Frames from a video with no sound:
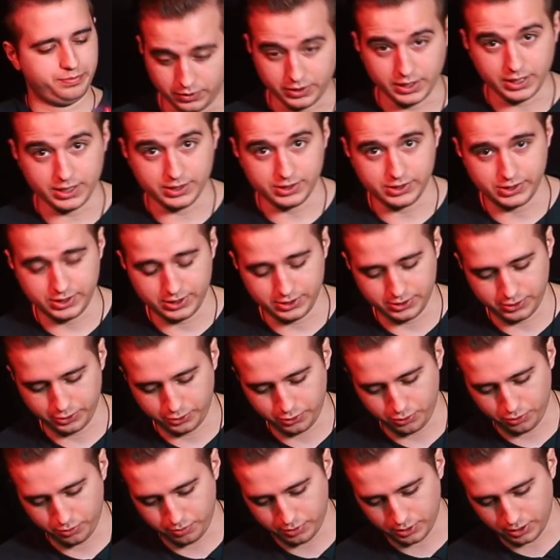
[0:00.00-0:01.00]
This is the
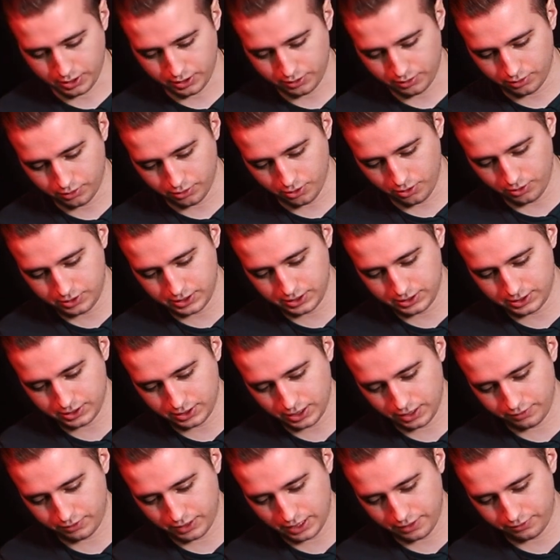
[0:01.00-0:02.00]
cool part. Notice that
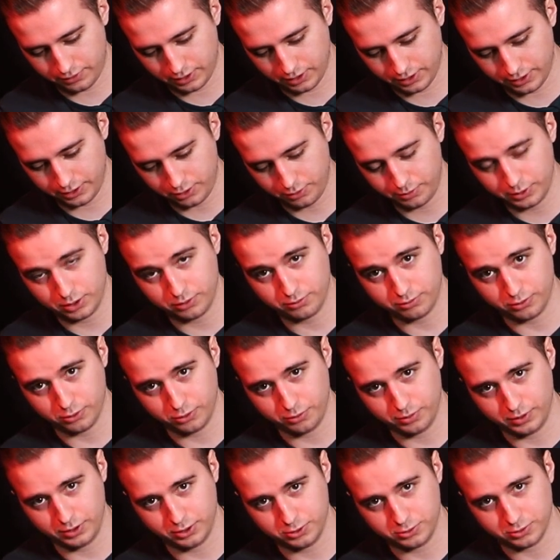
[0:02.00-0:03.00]
I've left a little bit of
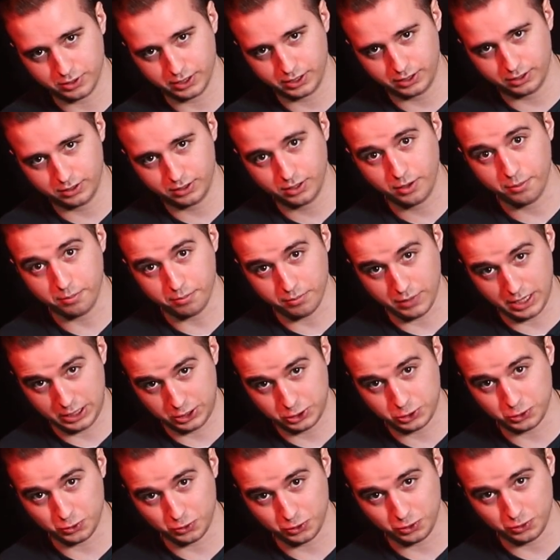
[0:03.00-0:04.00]
room in the drink. Make
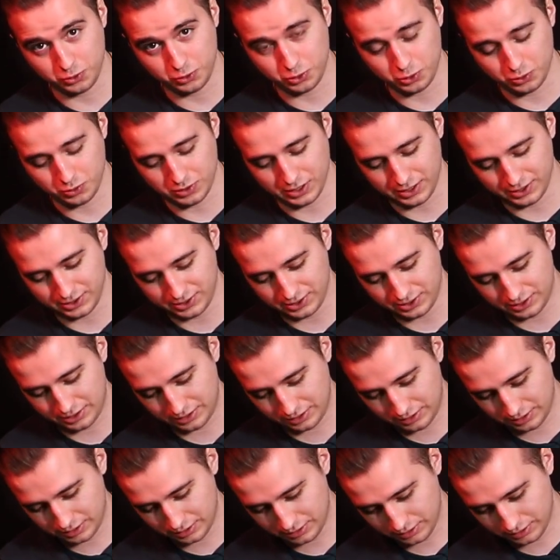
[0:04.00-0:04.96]
sure you do this.